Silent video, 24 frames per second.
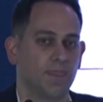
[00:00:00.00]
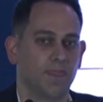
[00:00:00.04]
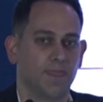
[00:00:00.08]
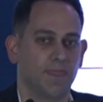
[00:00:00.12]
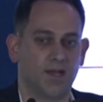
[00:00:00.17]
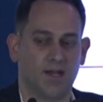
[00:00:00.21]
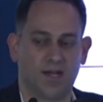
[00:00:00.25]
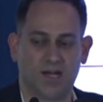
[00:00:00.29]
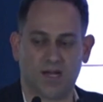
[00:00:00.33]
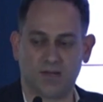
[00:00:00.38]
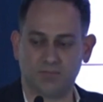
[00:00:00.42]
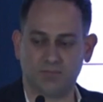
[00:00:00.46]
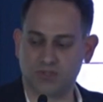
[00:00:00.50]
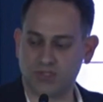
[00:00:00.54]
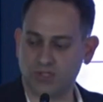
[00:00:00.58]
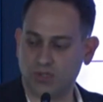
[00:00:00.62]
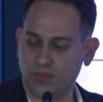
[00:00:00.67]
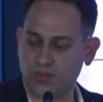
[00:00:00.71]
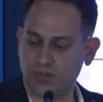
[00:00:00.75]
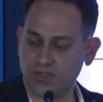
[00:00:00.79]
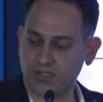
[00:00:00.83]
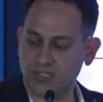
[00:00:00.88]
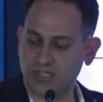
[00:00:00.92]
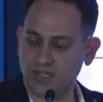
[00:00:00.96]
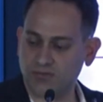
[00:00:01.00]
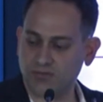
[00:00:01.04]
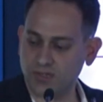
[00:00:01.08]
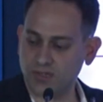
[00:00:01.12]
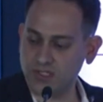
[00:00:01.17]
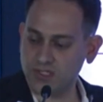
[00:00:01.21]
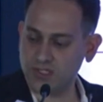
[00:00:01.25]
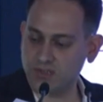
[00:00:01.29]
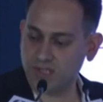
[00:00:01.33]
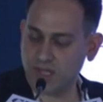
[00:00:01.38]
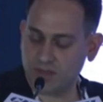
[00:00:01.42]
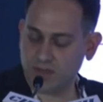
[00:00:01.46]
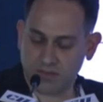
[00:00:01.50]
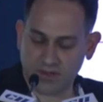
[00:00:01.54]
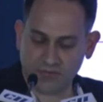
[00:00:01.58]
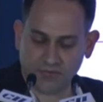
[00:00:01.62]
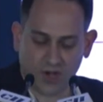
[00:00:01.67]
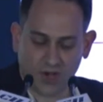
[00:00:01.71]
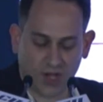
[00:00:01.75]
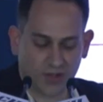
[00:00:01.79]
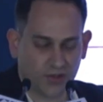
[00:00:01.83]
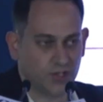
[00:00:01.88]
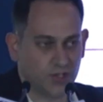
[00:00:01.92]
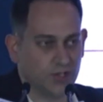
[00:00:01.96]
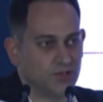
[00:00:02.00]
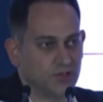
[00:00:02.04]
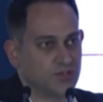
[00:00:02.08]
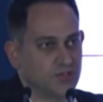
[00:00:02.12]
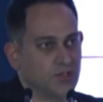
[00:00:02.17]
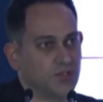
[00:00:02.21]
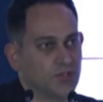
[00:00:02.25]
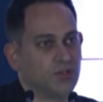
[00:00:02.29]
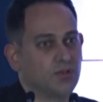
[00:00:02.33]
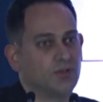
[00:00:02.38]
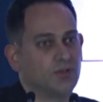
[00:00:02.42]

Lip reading: So the difference that my father used to do,